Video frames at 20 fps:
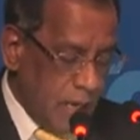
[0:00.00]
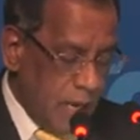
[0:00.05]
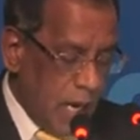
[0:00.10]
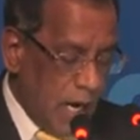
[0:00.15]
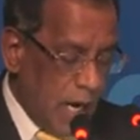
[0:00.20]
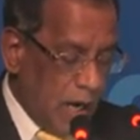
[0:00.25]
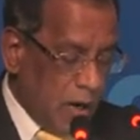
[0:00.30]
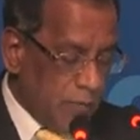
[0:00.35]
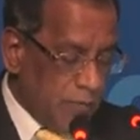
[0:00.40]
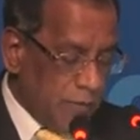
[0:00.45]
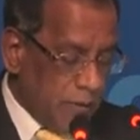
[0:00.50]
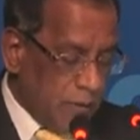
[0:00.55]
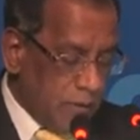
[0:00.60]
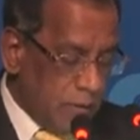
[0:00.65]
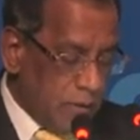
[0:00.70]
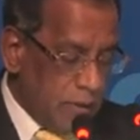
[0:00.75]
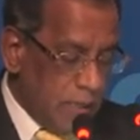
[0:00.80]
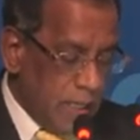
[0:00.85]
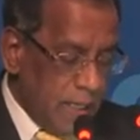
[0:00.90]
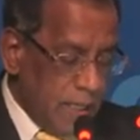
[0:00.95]
However,
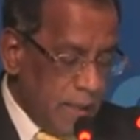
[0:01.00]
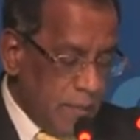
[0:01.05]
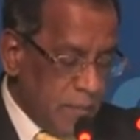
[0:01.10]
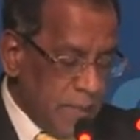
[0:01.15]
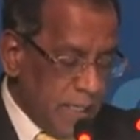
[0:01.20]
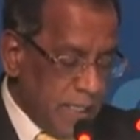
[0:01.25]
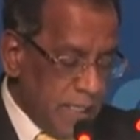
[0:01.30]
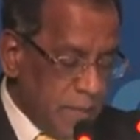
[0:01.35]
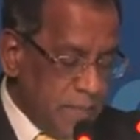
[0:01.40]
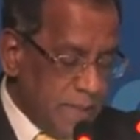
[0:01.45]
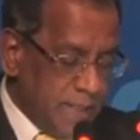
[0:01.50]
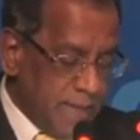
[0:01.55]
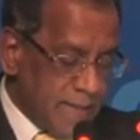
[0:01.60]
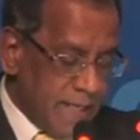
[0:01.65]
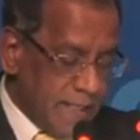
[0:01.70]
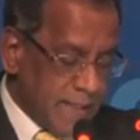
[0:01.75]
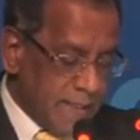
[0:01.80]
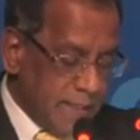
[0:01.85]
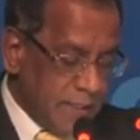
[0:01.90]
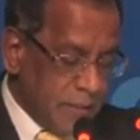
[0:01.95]
many
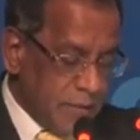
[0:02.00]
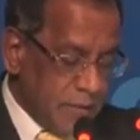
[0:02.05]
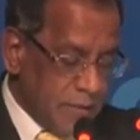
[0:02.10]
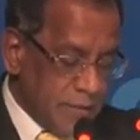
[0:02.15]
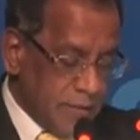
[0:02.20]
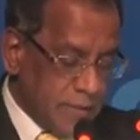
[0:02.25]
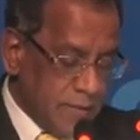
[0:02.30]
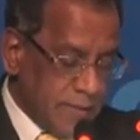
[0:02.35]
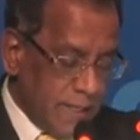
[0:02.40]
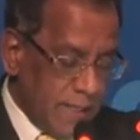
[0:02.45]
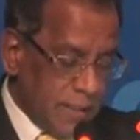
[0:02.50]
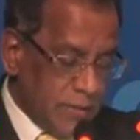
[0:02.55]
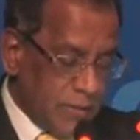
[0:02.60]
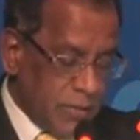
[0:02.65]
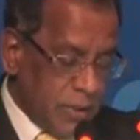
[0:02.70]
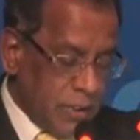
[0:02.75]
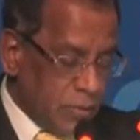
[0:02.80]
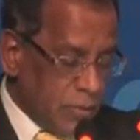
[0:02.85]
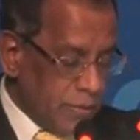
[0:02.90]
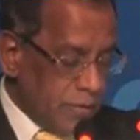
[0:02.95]
business leaders tend to
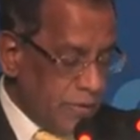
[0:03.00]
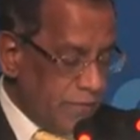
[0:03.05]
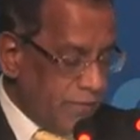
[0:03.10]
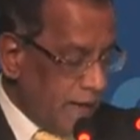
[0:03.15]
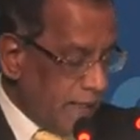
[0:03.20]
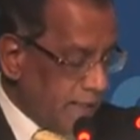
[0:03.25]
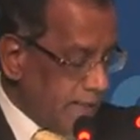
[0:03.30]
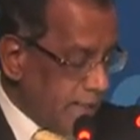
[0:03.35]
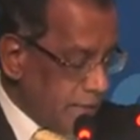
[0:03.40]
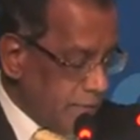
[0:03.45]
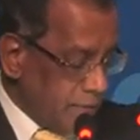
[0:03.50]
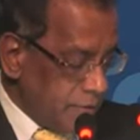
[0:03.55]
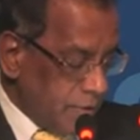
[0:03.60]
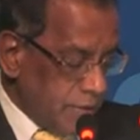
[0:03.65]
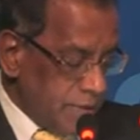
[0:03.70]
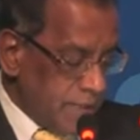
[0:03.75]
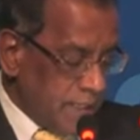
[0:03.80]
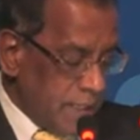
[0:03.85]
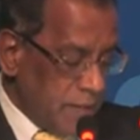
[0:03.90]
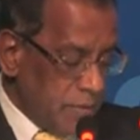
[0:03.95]
ignore the fact that
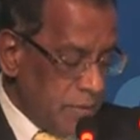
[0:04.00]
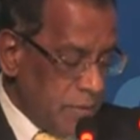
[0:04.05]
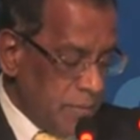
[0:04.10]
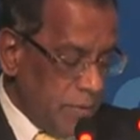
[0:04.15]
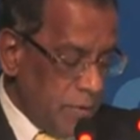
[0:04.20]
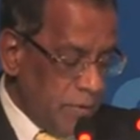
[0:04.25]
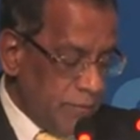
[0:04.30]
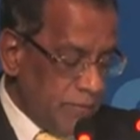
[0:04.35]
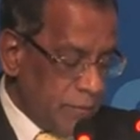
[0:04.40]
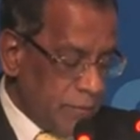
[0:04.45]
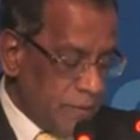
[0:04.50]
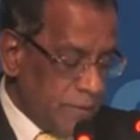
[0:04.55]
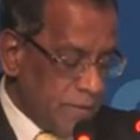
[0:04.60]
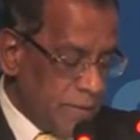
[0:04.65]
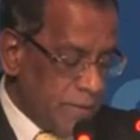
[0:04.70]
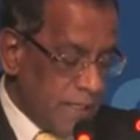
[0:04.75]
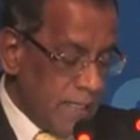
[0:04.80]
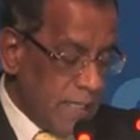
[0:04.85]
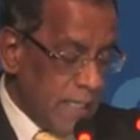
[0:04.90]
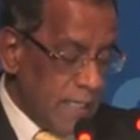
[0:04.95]
sustainable
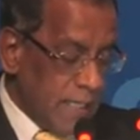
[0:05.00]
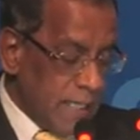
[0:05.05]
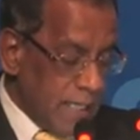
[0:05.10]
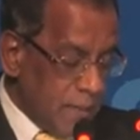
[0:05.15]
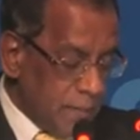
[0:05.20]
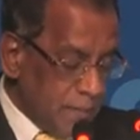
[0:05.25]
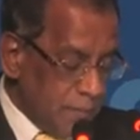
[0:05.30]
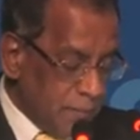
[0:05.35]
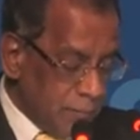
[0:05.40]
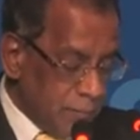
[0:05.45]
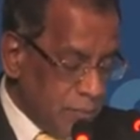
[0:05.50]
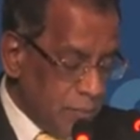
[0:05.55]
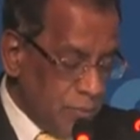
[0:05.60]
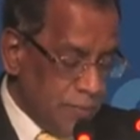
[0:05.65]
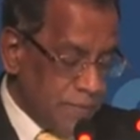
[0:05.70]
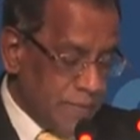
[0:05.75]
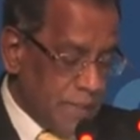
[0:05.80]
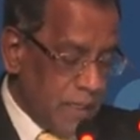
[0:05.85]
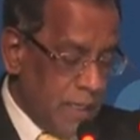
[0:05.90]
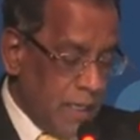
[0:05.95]
performance
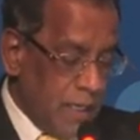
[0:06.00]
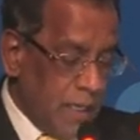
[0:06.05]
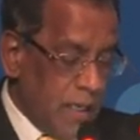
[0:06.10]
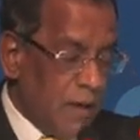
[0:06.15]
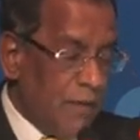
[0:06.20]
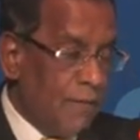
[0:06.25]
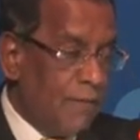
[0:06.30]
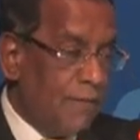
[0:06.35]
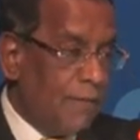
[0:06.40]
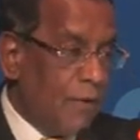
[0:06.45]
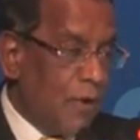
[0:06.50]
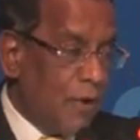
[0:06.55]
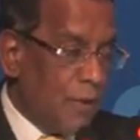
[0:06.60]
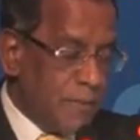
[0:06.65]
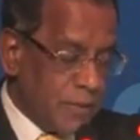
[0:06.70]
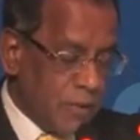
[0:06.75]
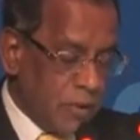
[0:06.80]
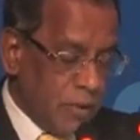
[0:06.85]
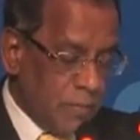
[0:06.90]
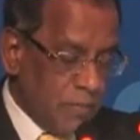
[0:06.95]
improves a
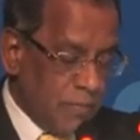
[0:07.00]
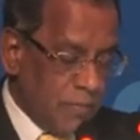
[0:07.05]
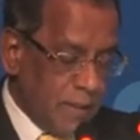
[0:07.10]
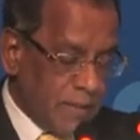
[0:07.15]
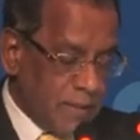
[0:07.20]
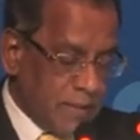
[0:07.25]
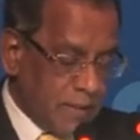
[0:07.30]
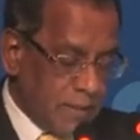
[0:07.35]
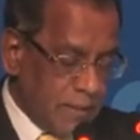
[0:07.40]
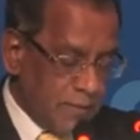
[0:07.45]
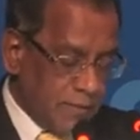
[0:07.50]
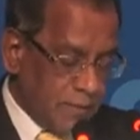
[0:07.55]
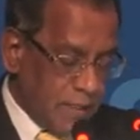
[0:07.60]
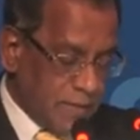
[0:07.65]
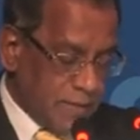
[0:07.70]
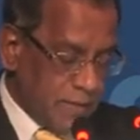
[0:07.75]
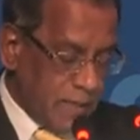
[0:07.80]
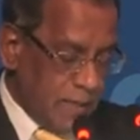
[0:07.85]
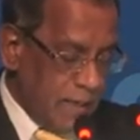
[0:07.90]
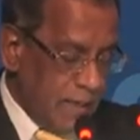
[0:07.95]
firm's
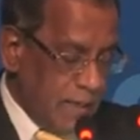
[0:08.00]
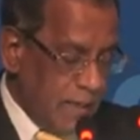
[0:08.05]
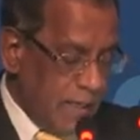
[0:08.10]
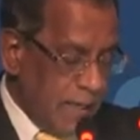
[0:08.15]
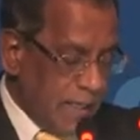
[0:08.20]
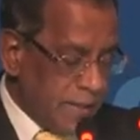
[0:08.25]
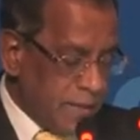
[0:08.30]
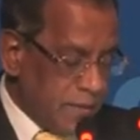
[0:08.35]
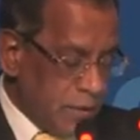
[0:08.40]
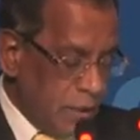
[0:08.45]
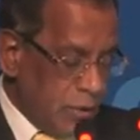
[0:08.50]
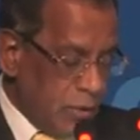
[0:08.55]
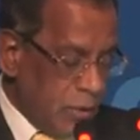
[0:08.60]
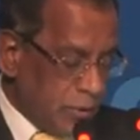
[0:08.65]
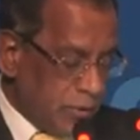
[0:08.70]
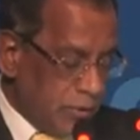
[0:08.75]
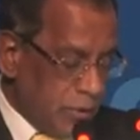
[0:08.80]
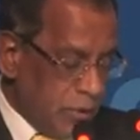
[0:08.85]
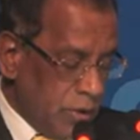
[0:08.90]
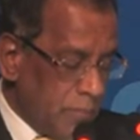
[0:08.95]
competitiveness, and in the long
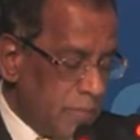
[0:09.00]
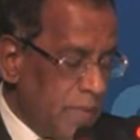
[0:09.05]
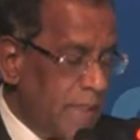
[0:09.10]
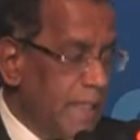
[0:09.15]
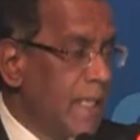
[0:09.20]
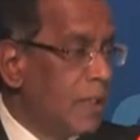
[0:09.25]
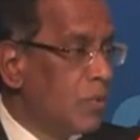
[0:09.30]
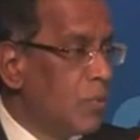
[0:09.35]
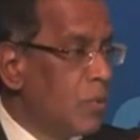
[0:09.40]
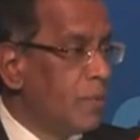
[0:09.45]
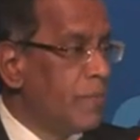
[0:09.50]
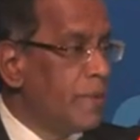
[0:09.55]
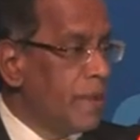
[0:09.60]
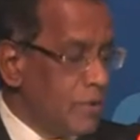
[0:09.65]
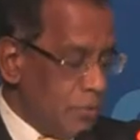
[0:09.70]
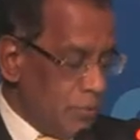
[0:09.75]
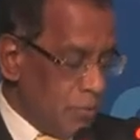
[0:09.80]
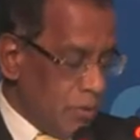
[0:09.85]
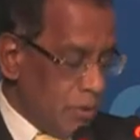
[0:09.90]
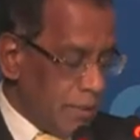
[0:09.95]
term, it will be
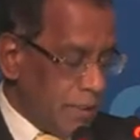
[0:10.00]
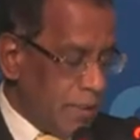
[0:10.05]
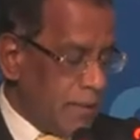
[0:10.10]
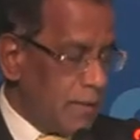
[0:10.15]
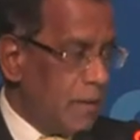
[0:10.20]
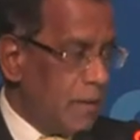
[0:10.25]
rewarding.